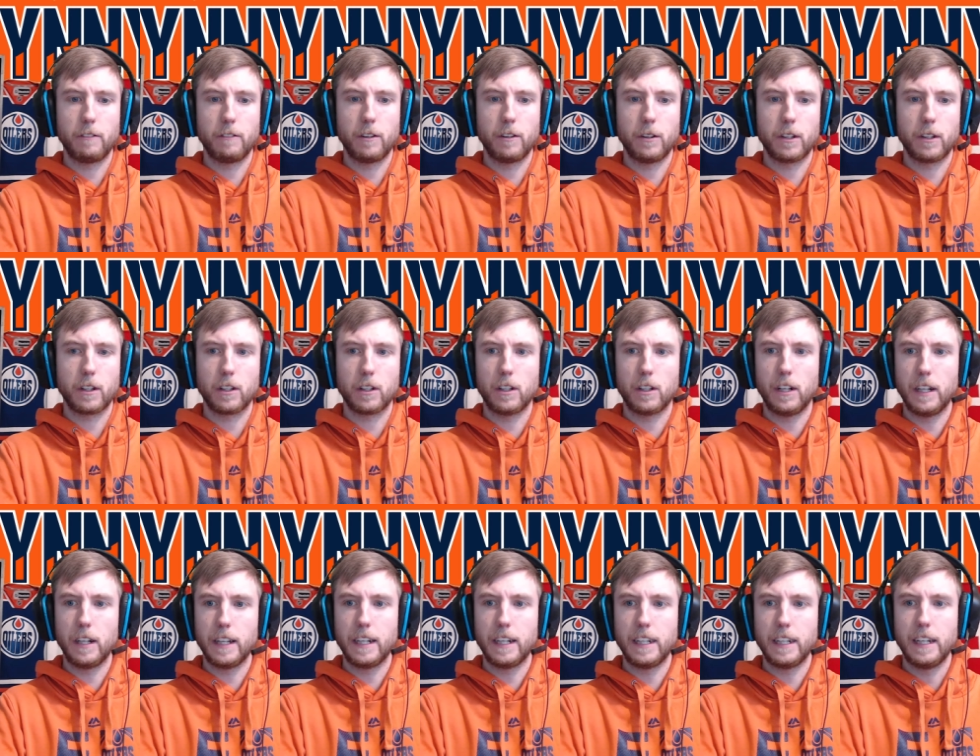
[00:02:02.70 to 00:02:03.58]
want to
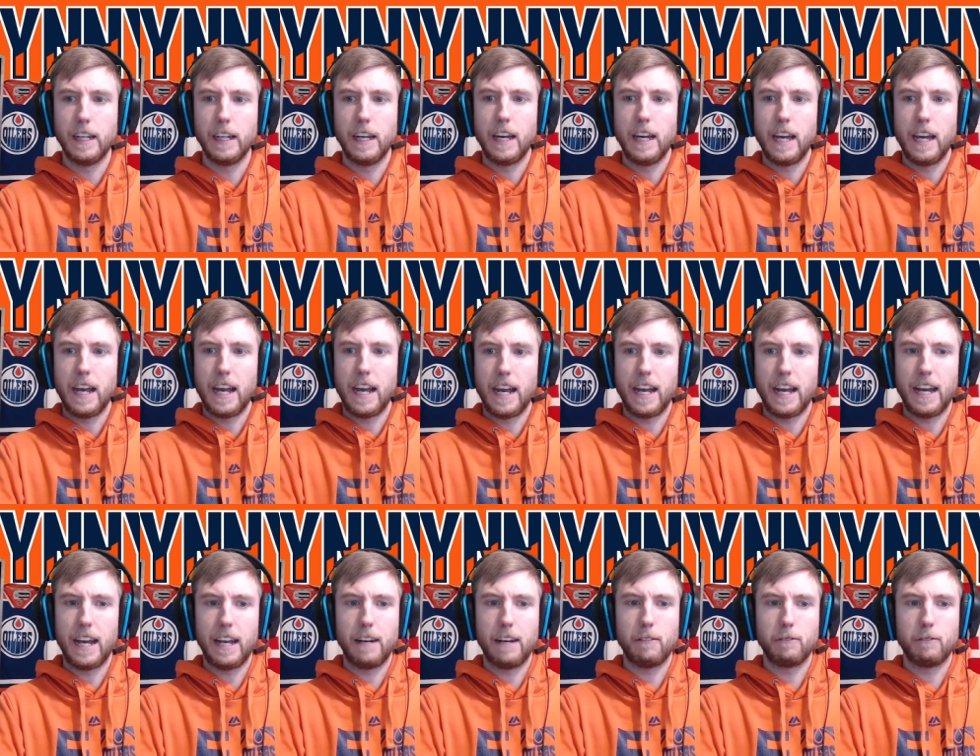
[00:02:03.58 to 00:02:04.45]
call it,
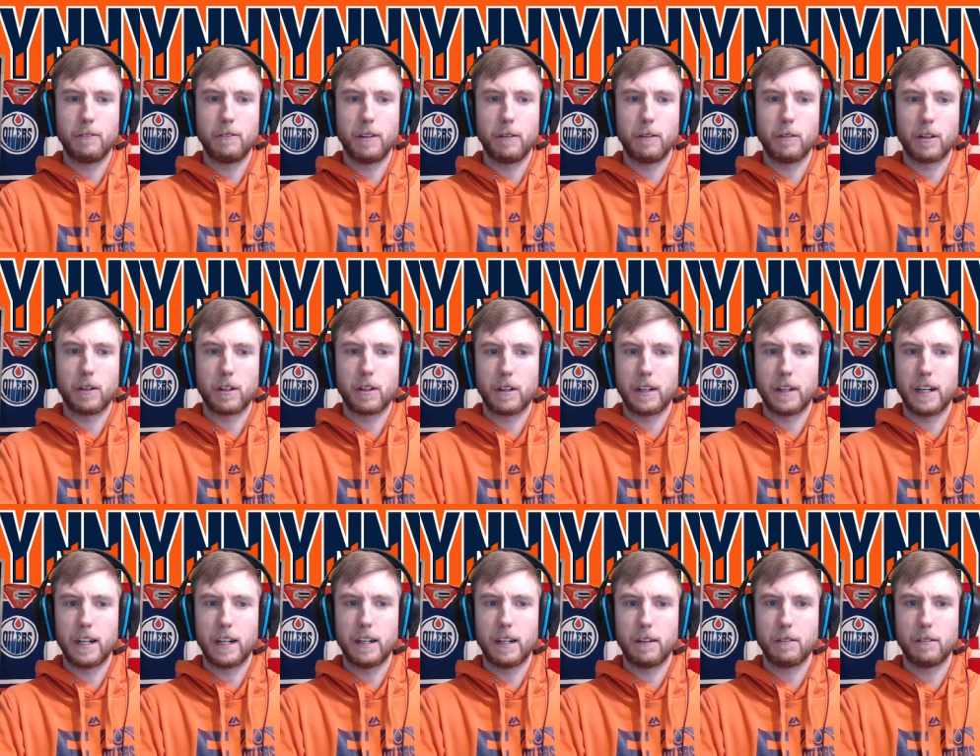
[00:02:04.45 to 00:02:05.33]
and we
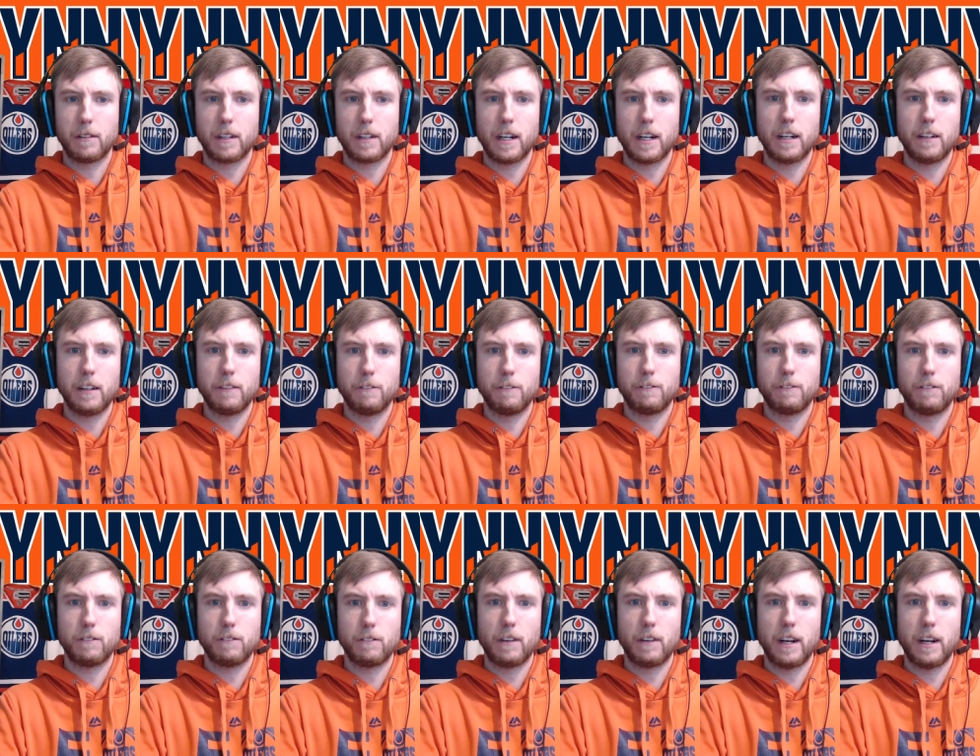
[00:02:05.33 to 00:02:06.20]
were kind
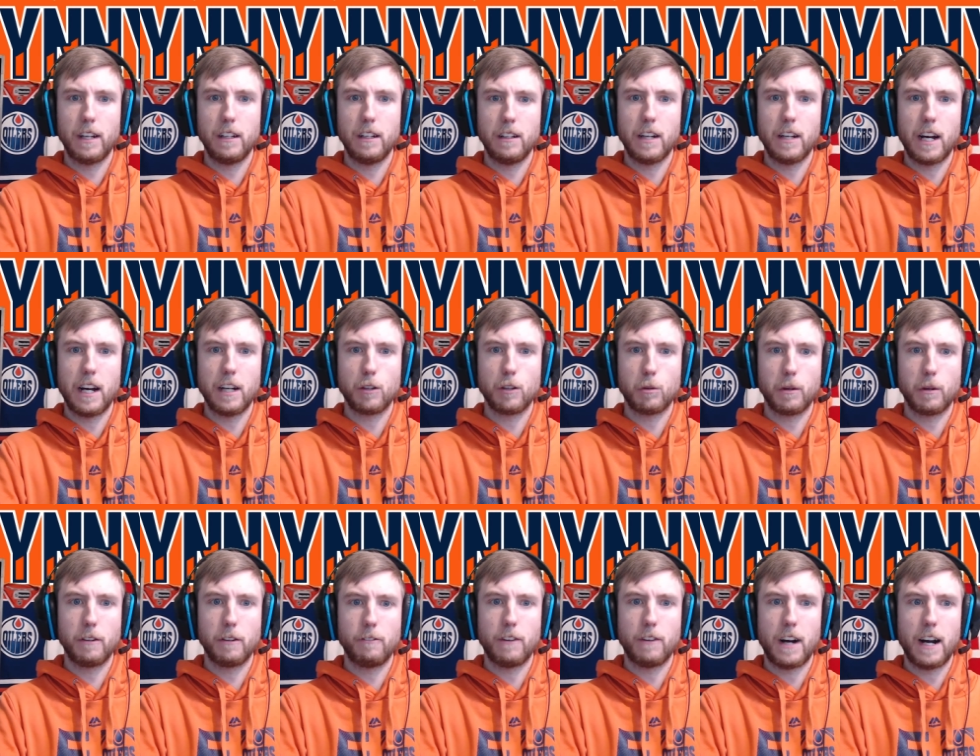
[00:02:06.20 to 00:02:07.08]
of, right,
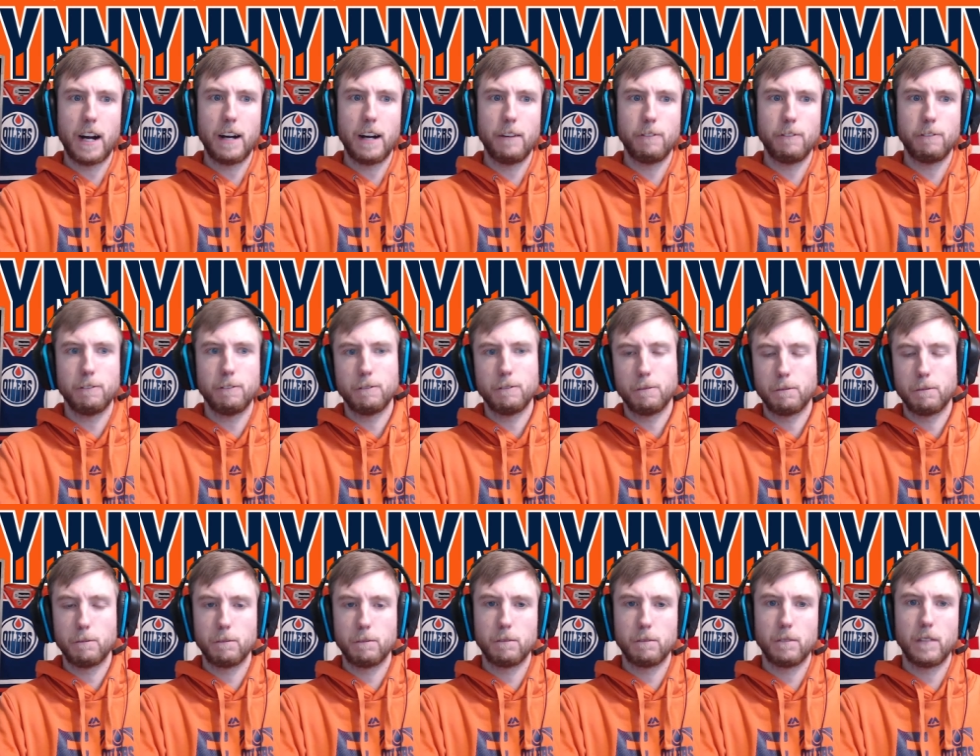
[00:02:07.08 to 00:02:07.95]
925
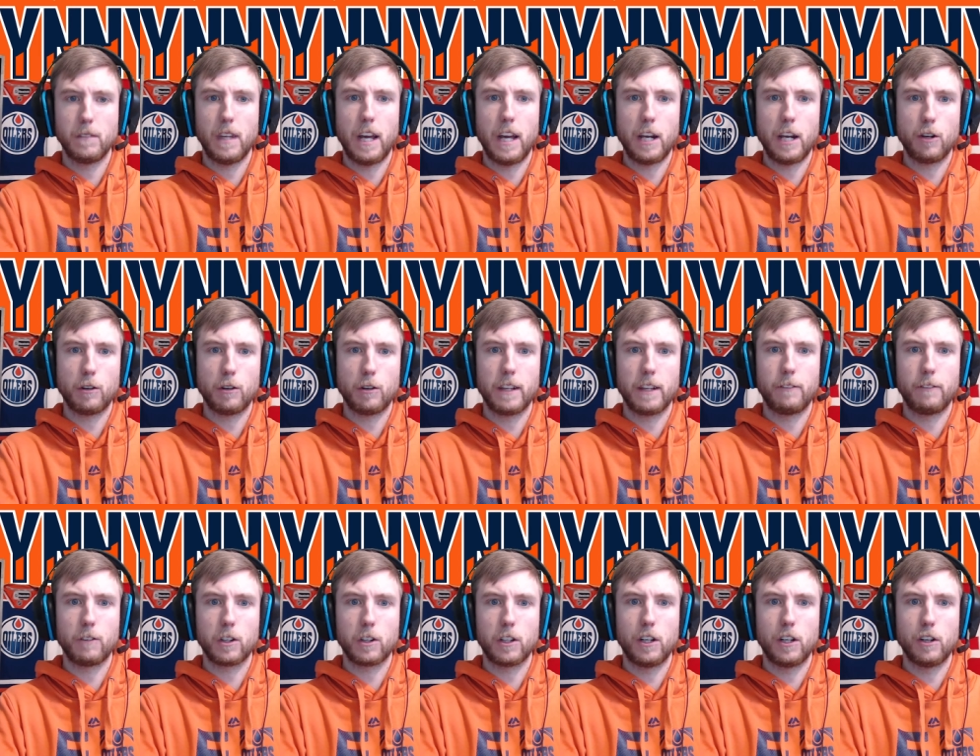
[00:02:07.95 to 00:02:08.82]

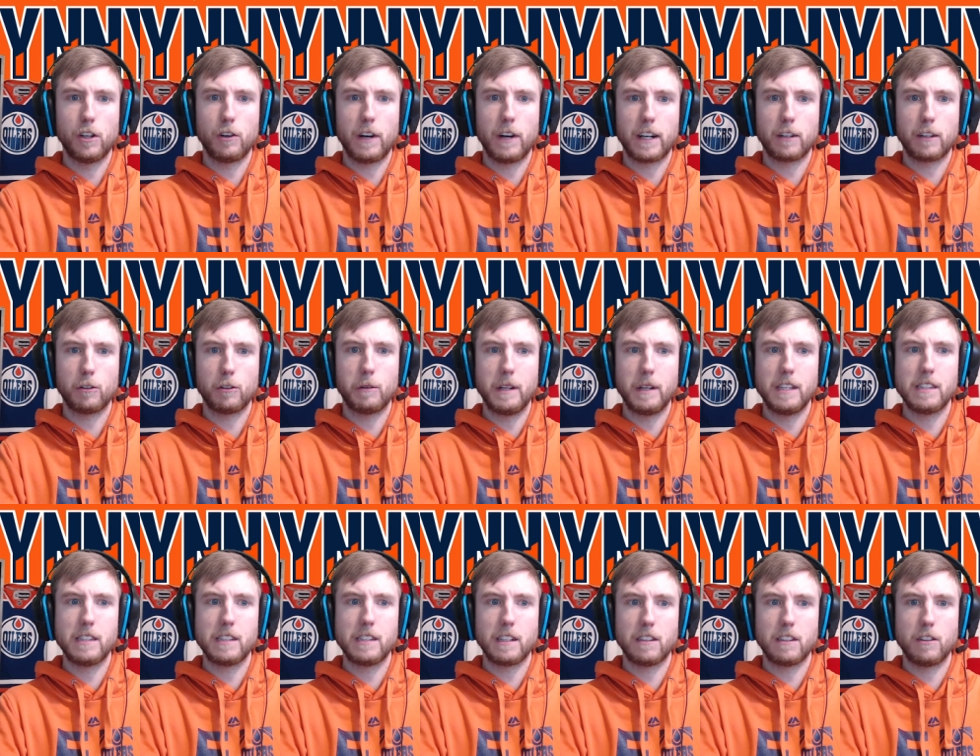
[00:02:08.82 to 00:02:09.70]
entry-level contract,
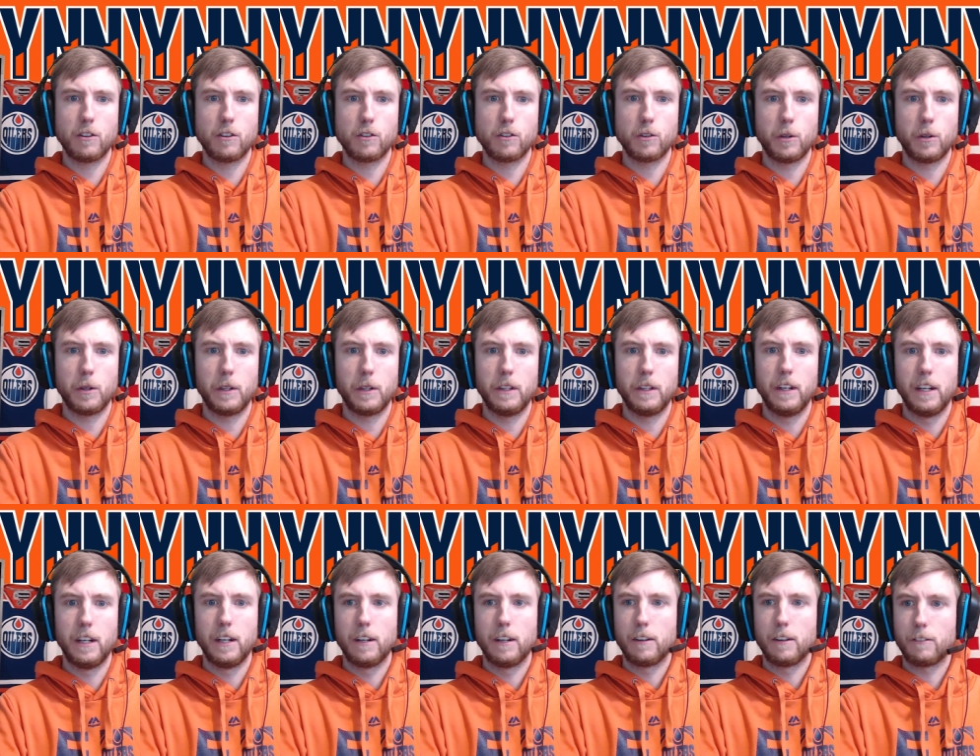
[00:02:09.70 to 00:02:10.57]
26 years old
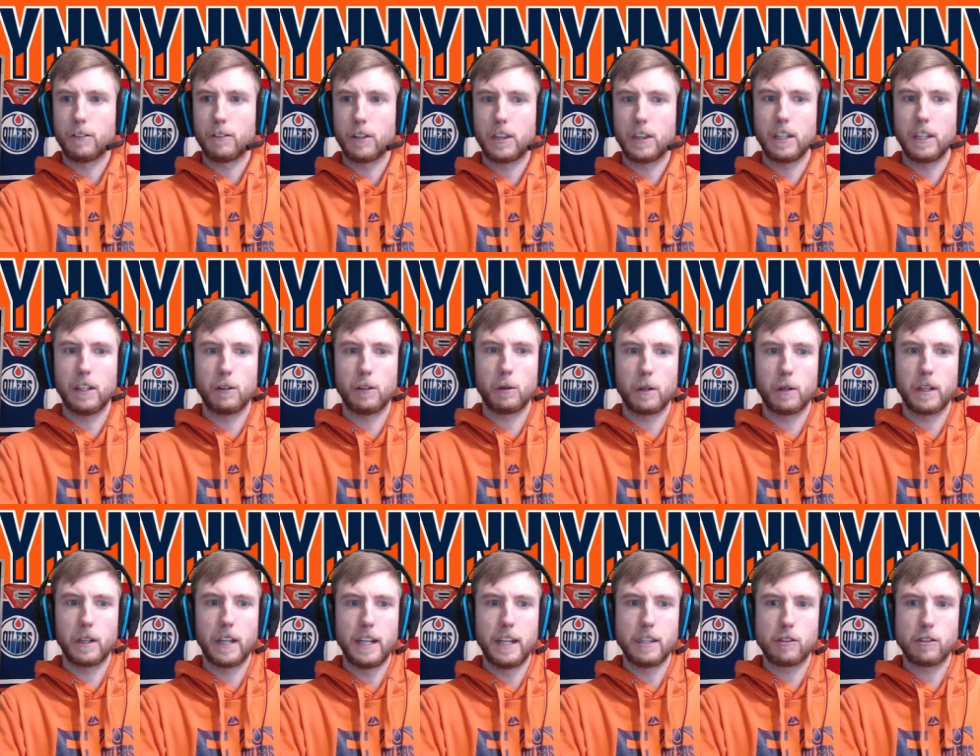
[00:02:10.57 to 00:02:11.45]
for Theodor
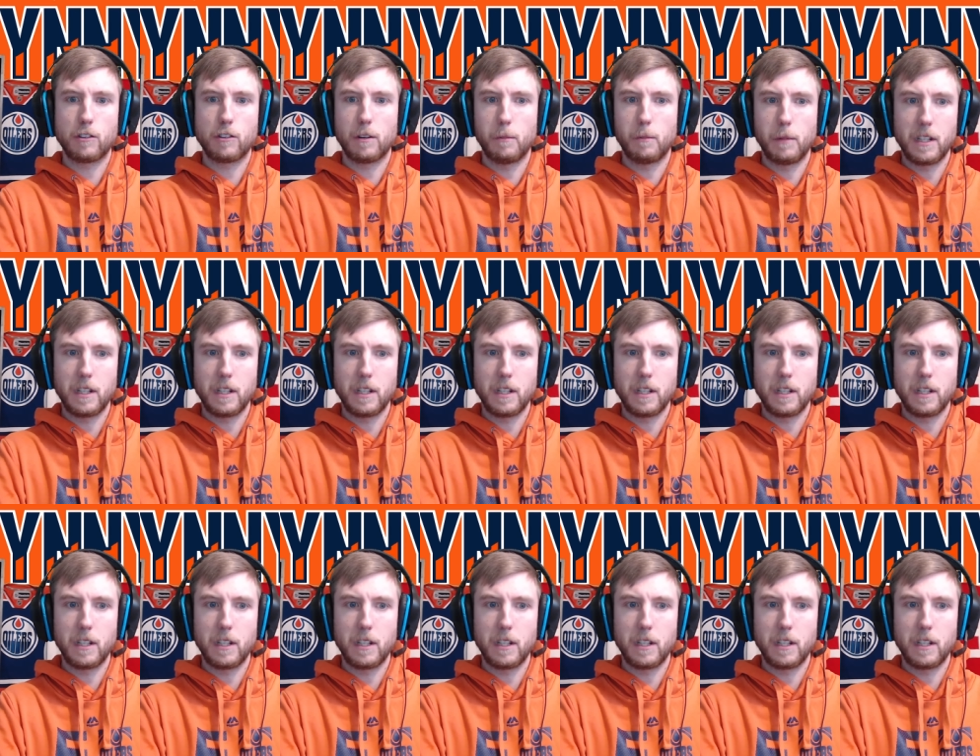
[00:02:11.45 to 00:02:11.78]
Lennstrom.